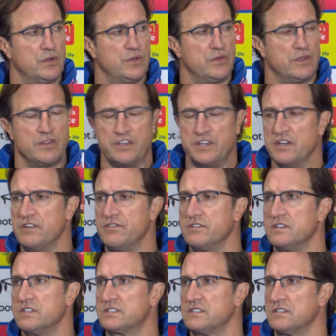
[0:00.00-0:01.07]
the
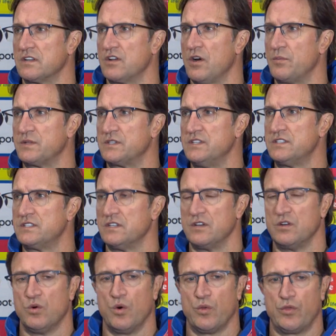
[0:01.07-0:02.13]
evenness of the competition
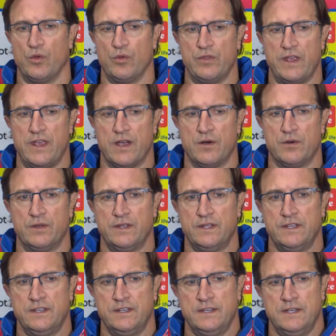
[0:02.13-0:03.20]
and Hawthorn now
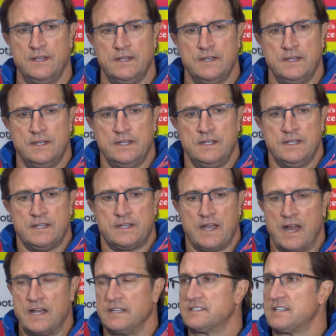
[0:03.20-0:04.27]

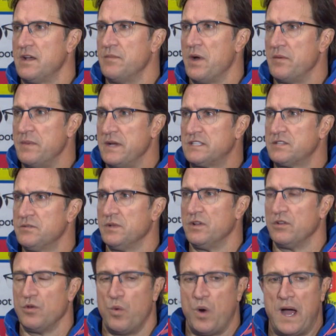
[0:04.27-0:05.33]
gaining some momentum
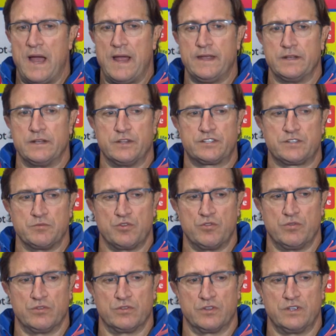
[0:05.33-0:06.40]
along the way and
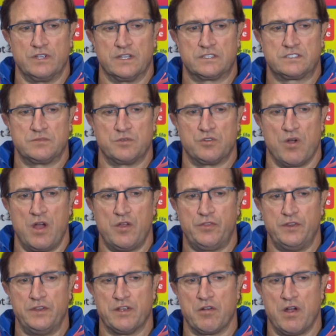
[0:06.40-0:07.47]
looking at some
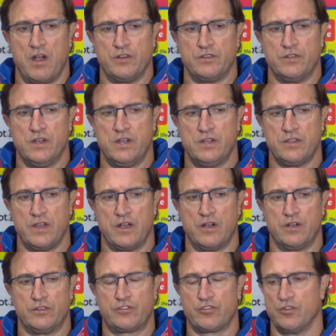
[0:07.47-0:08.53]
growth in their
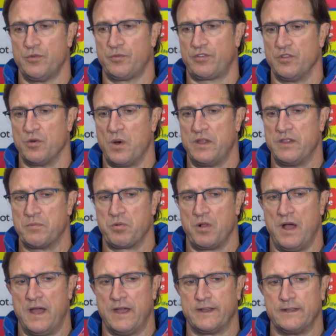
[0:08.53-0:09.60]
own troops and the way they're
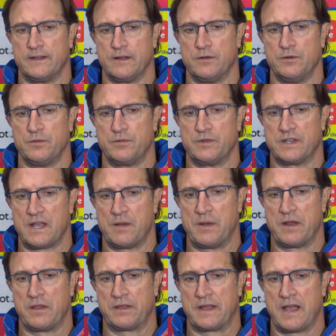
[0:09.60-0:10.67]
playing, you come
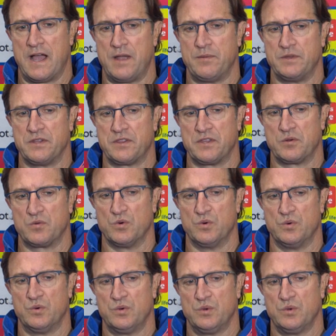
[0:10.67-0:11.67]
out of the game and you think, well,